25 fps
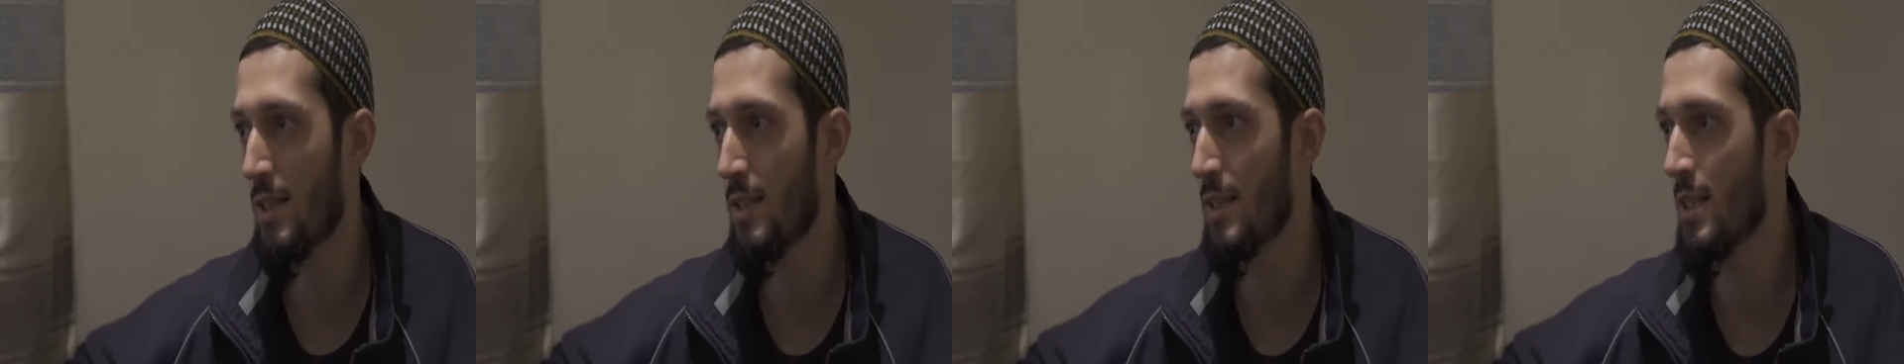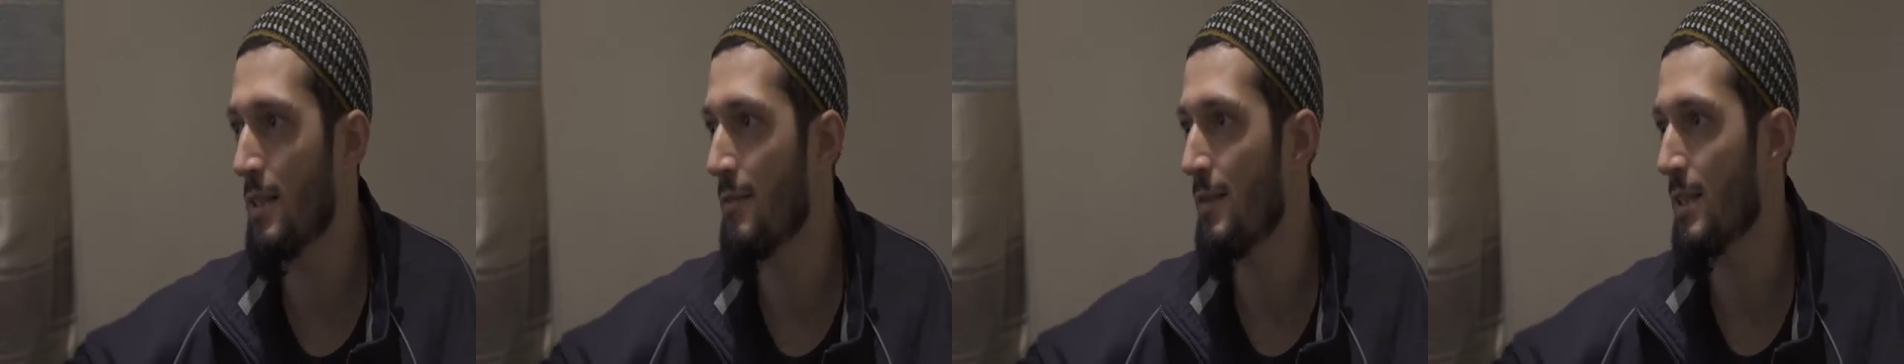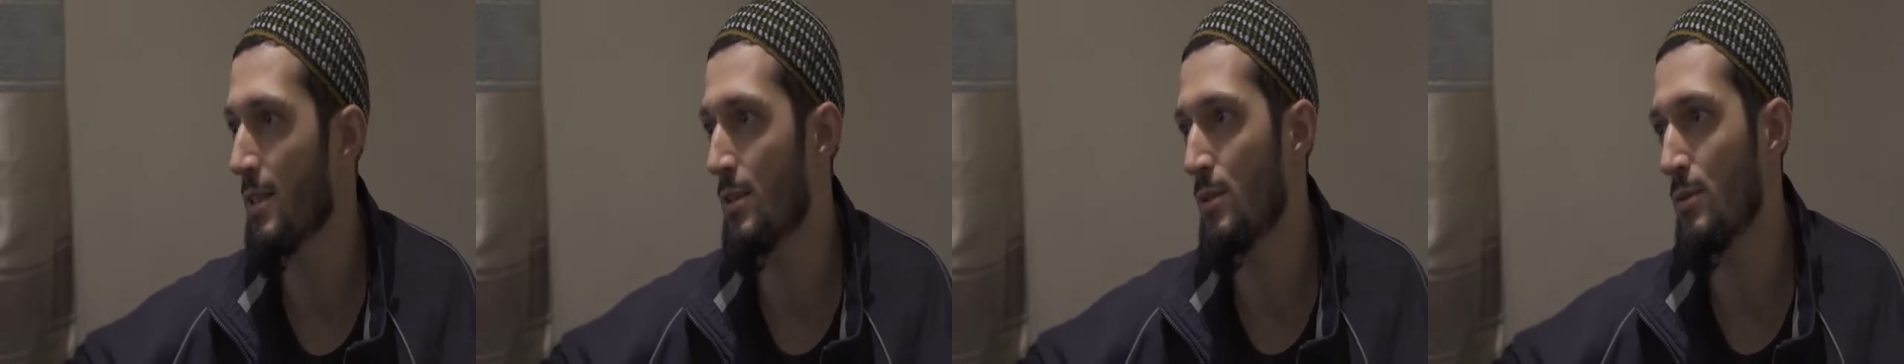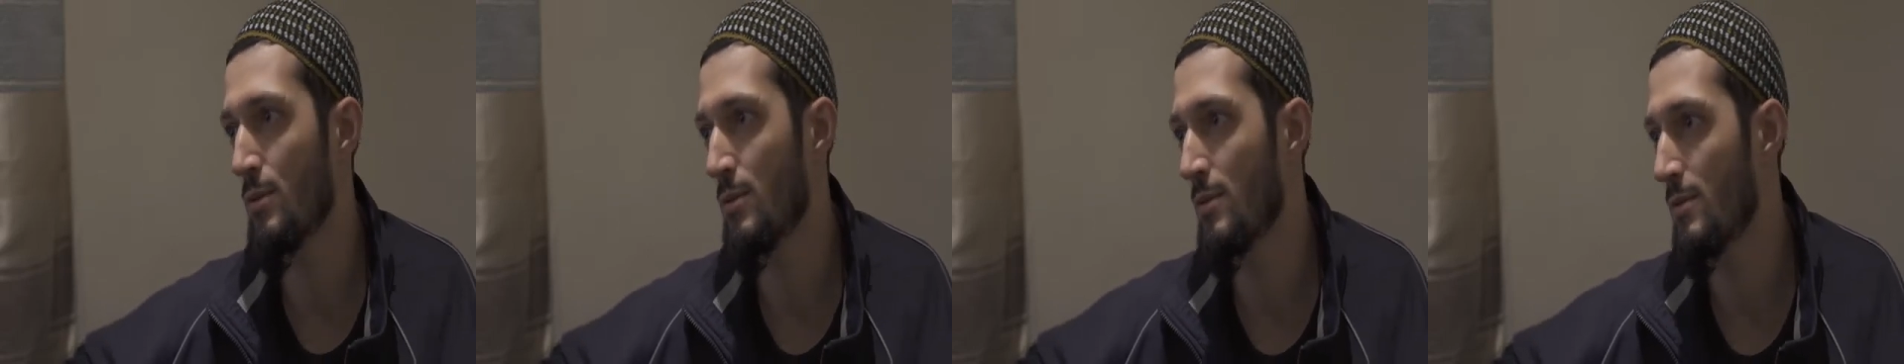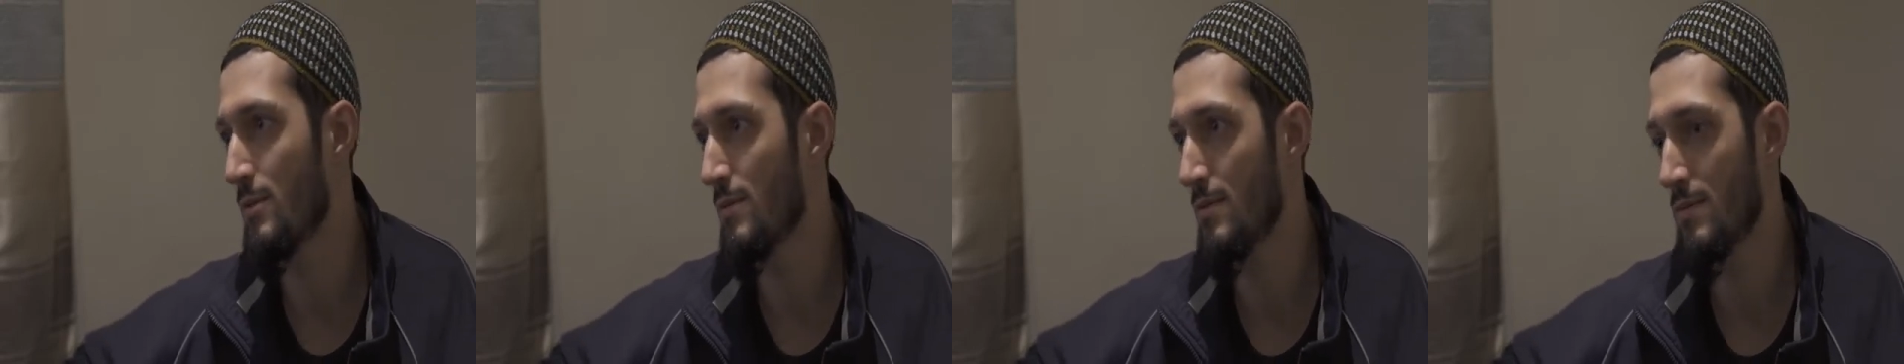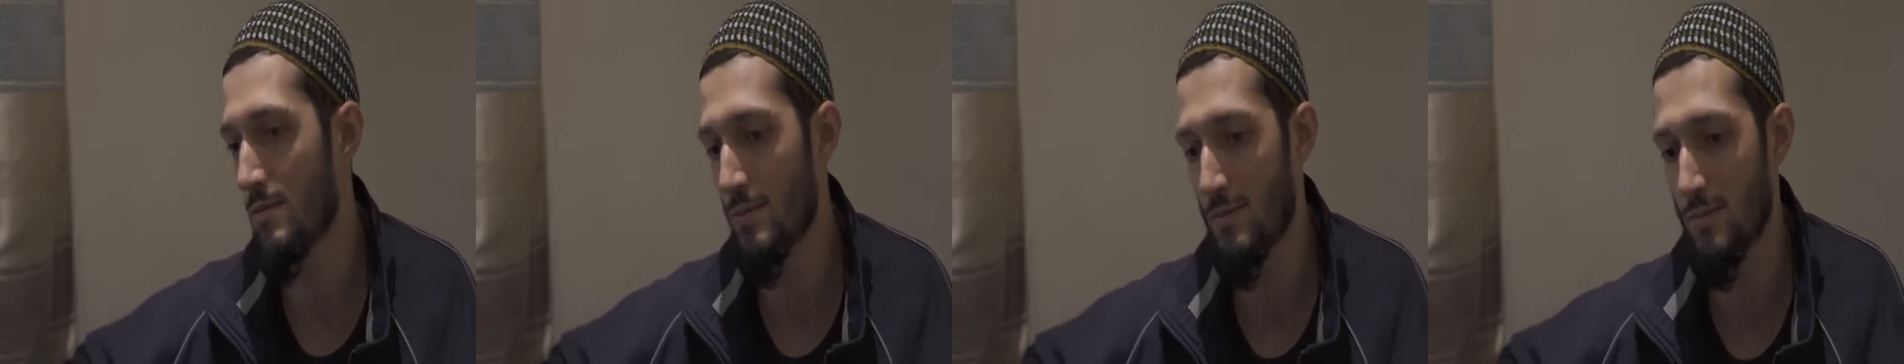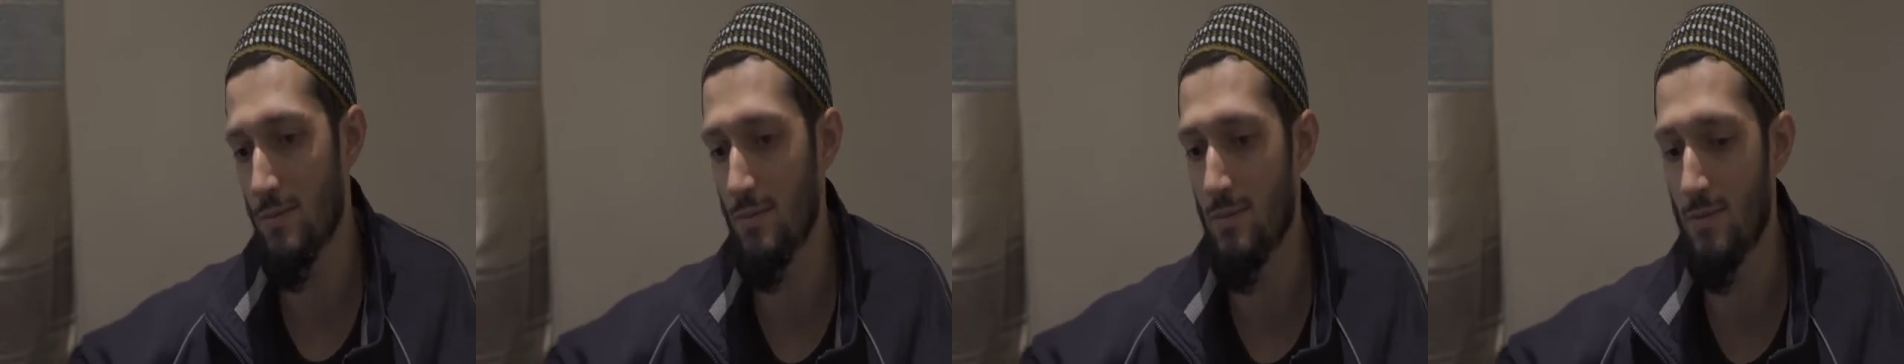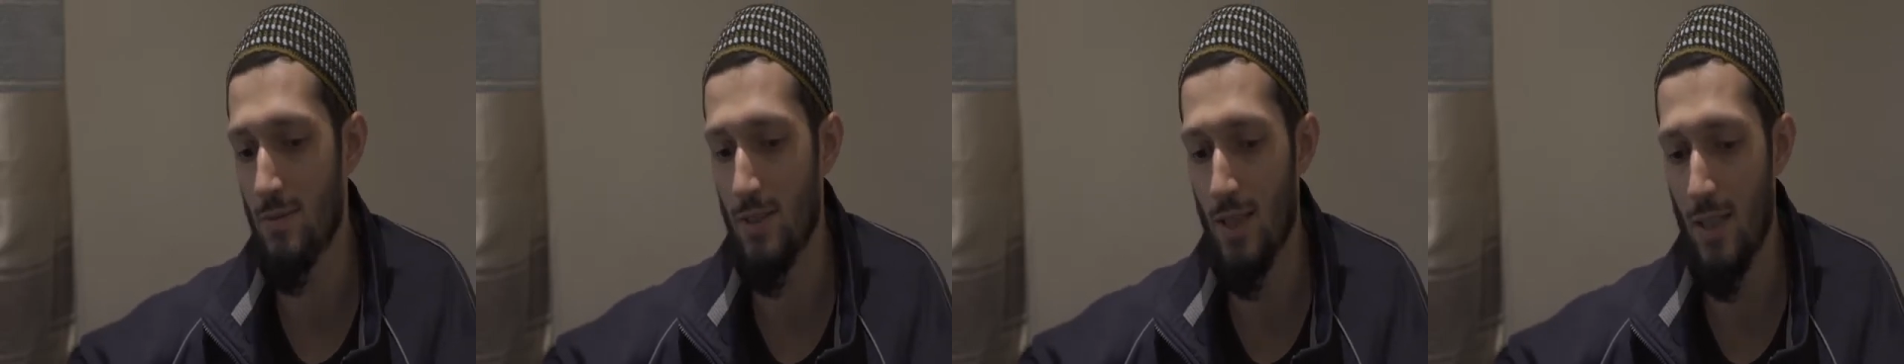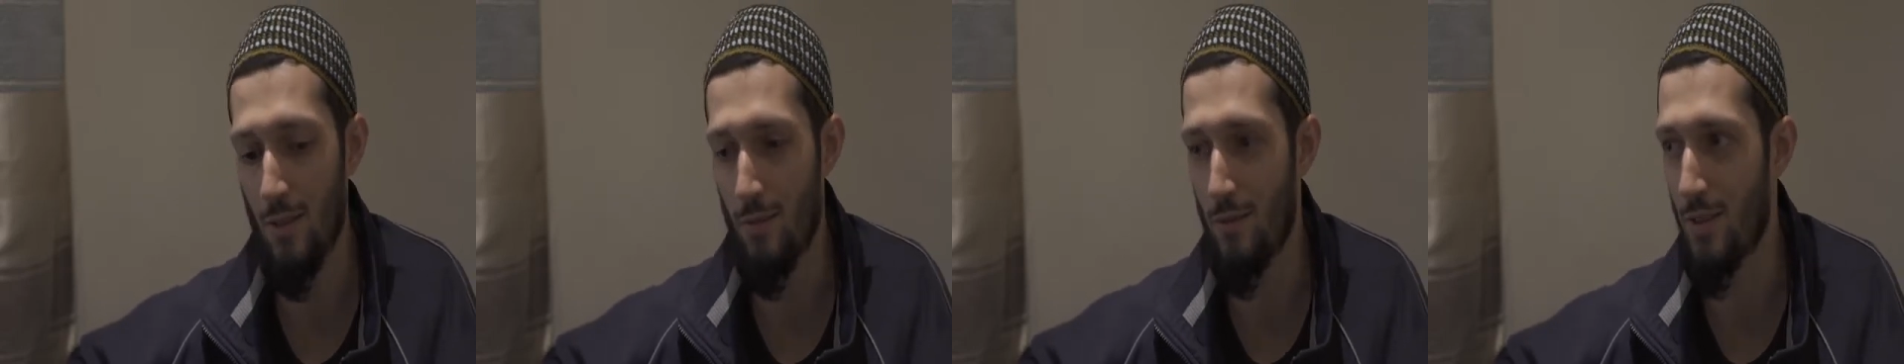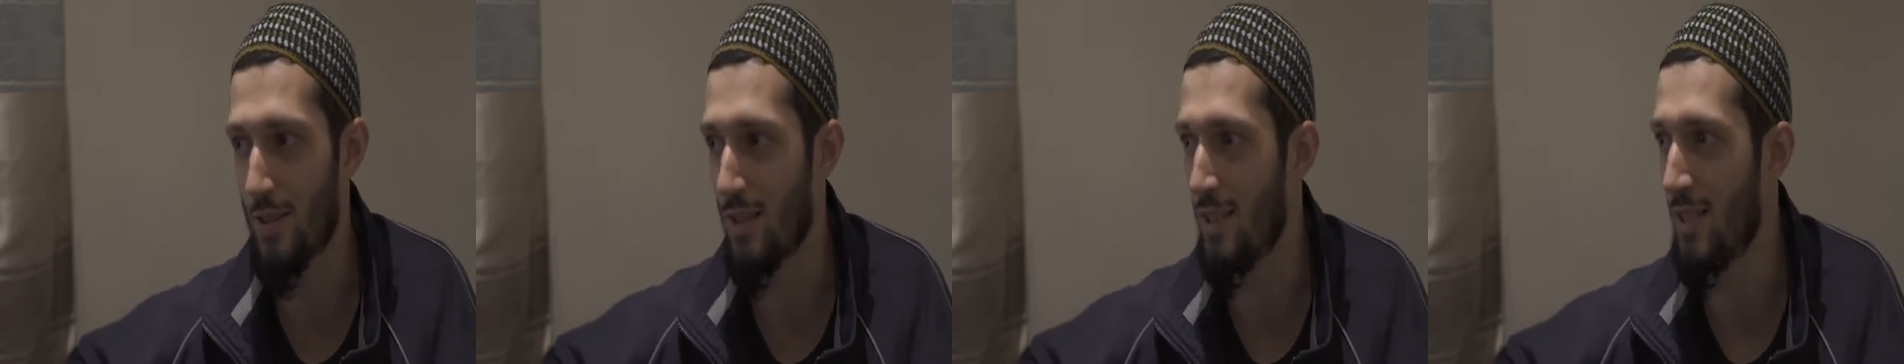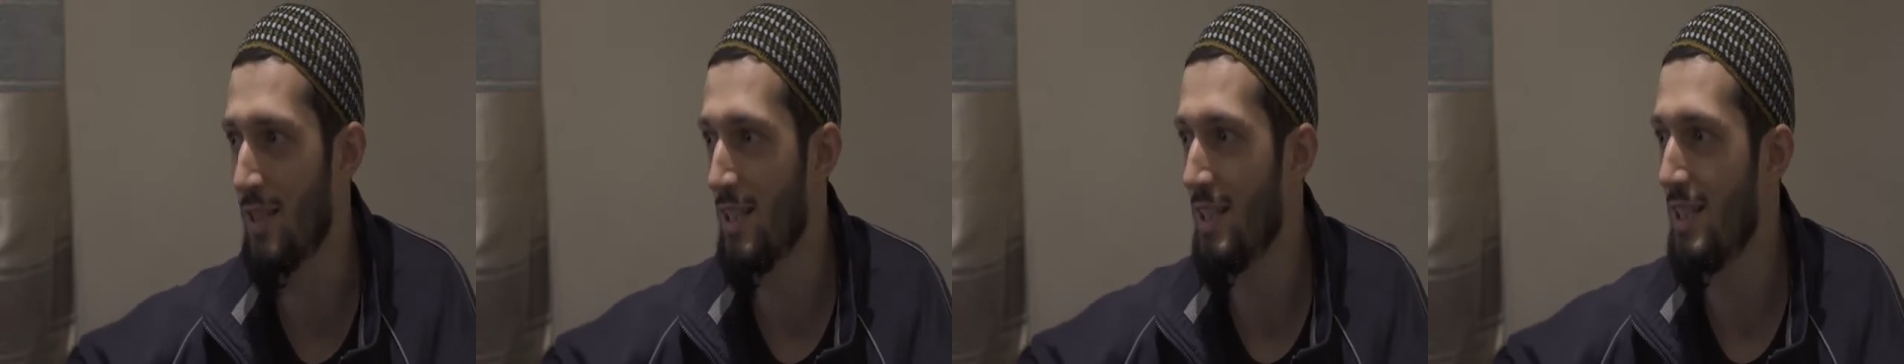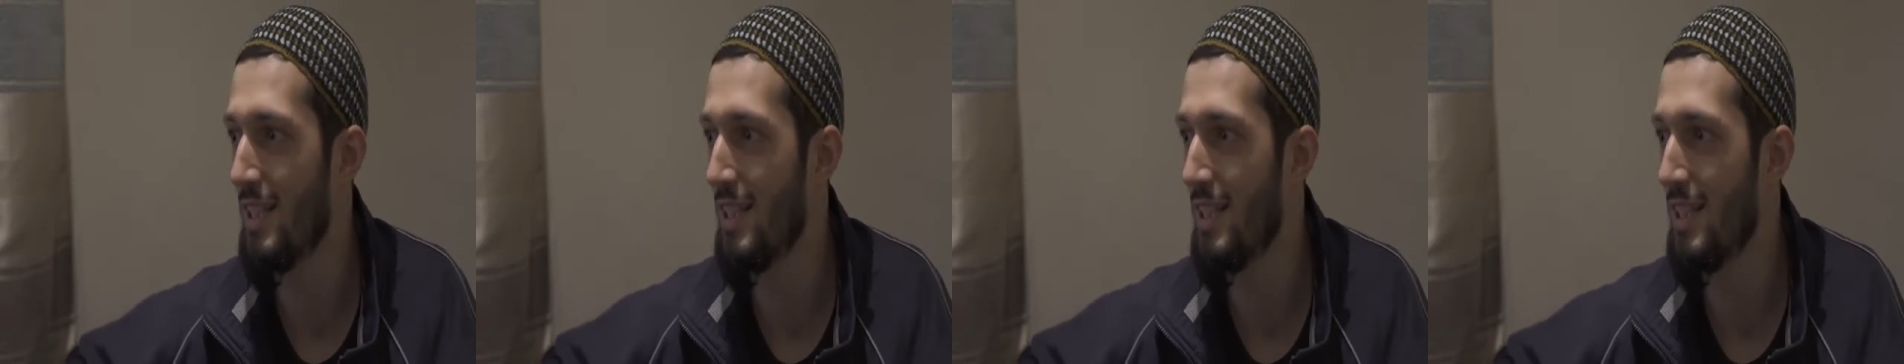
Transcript: I never do nothing.